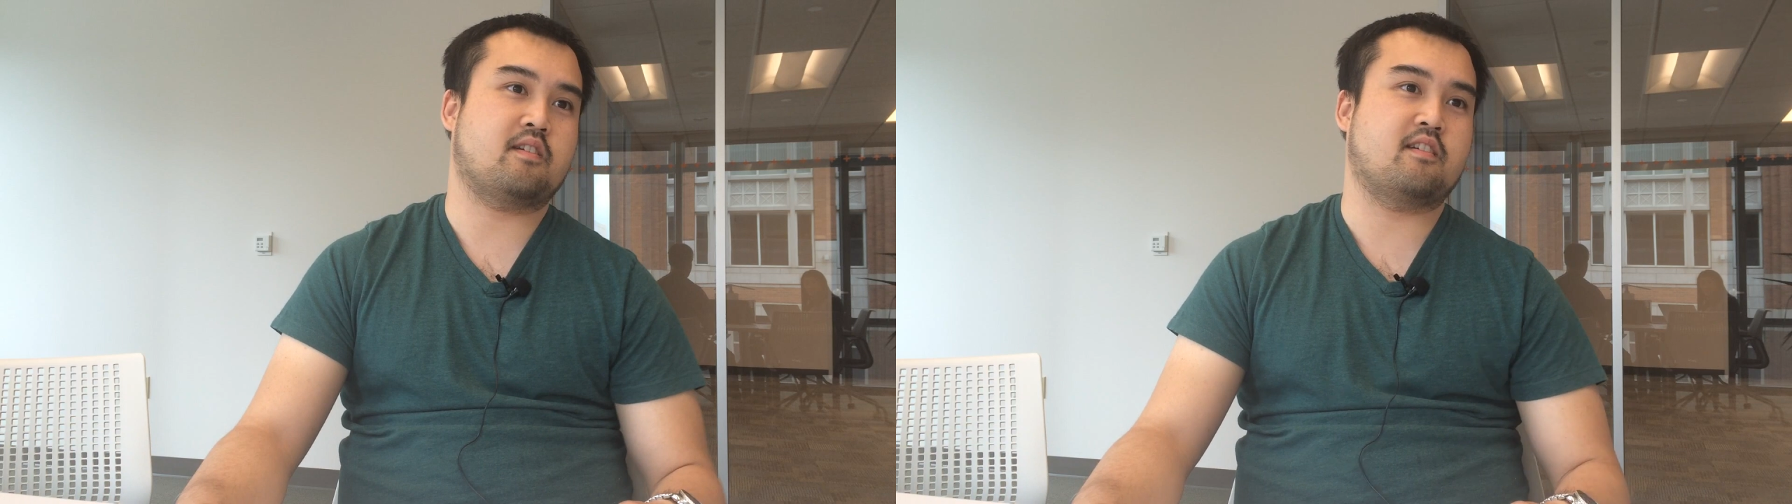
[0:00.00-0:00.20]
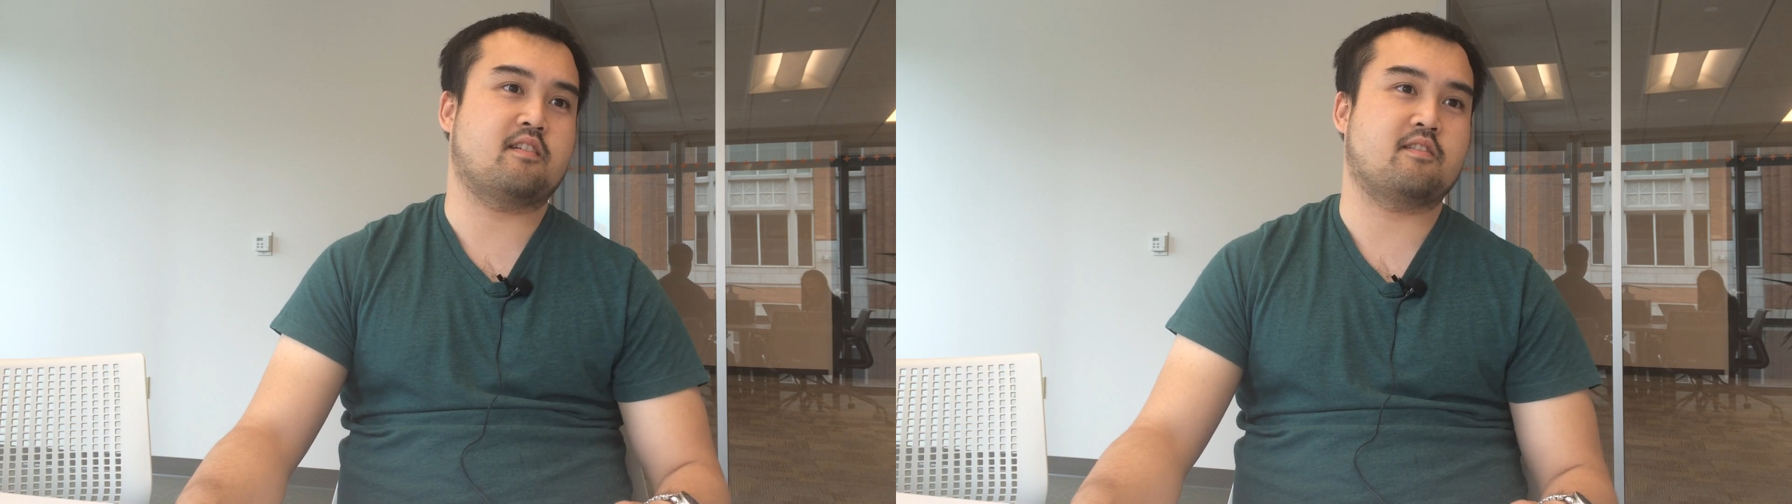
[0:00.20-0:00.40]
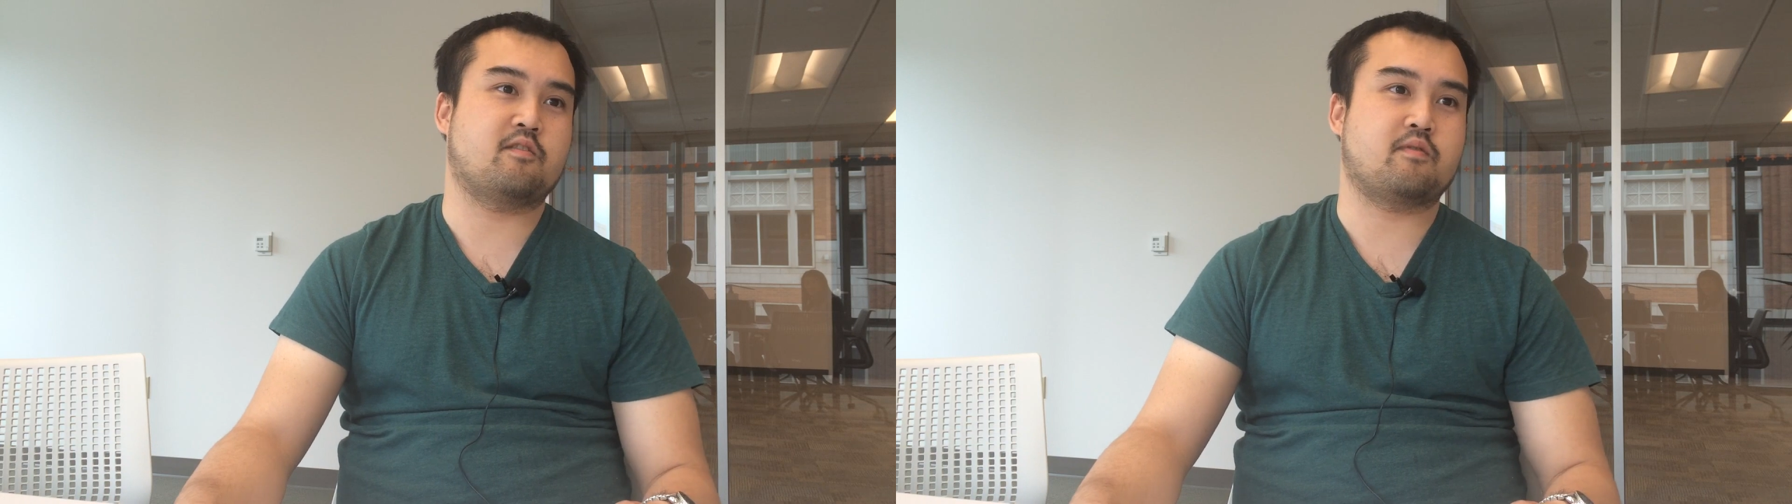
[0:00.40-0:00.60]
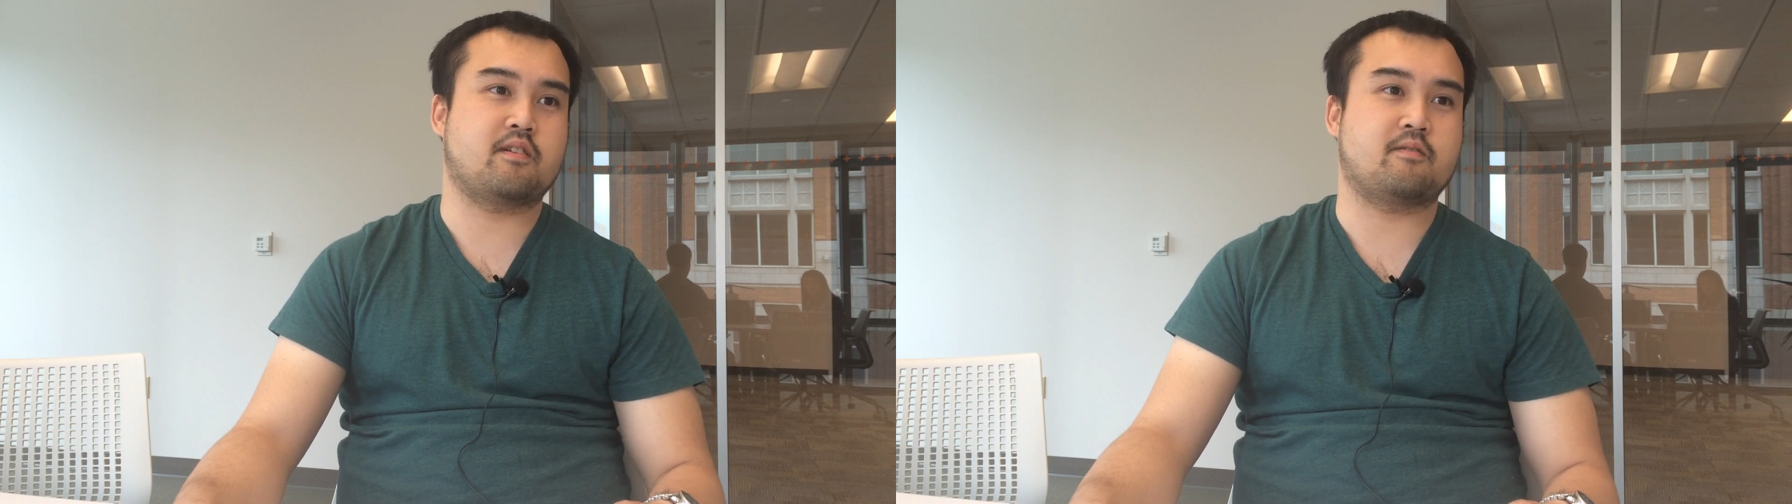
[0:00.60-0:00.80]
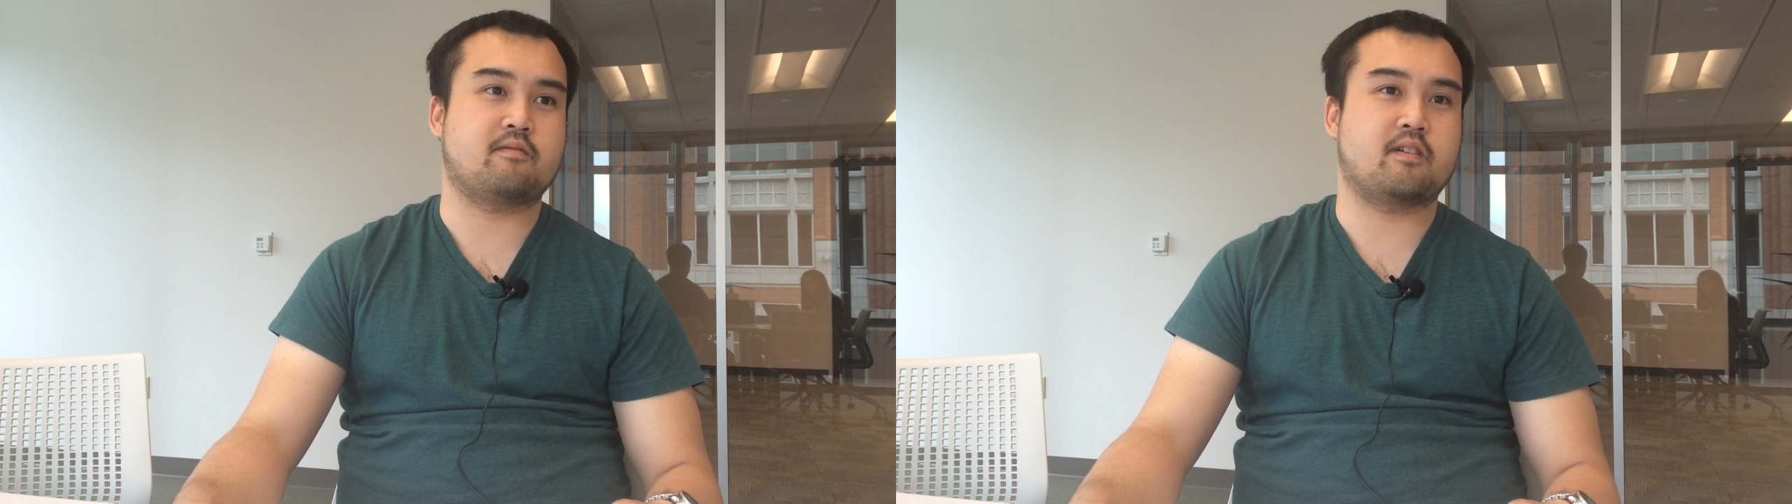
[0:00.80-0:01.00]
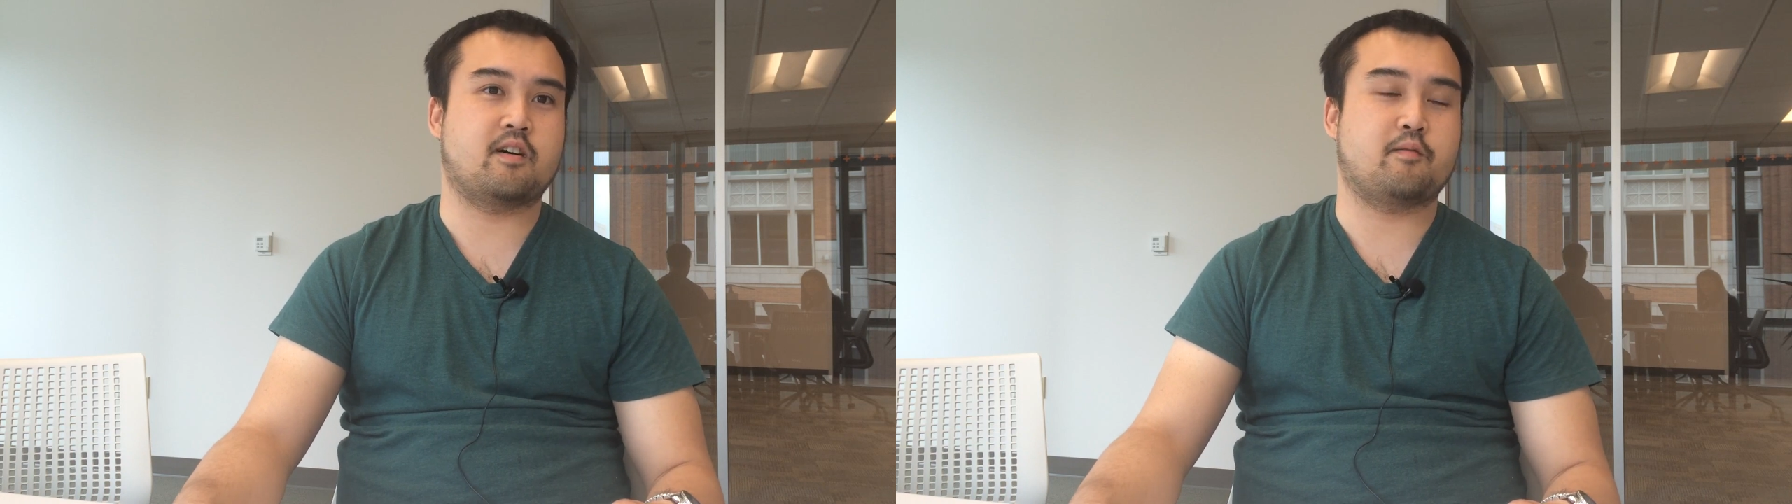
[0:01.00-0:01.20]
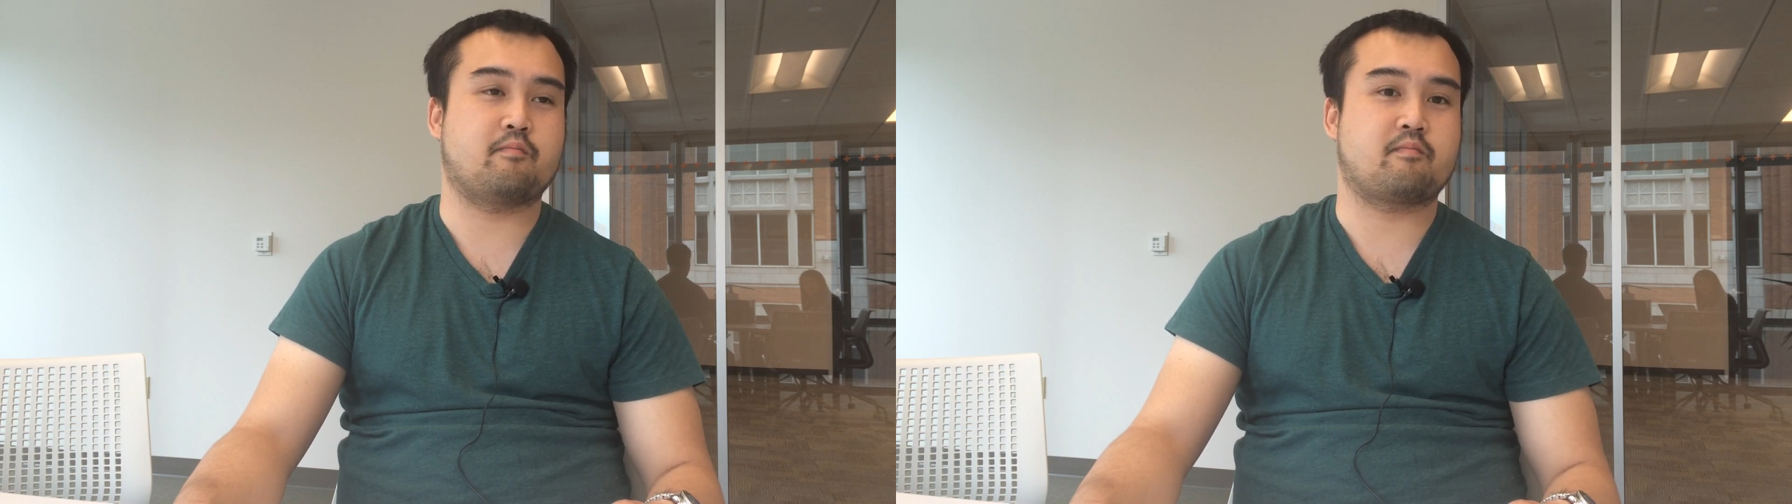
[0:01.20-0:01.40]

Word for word: and hopefully um,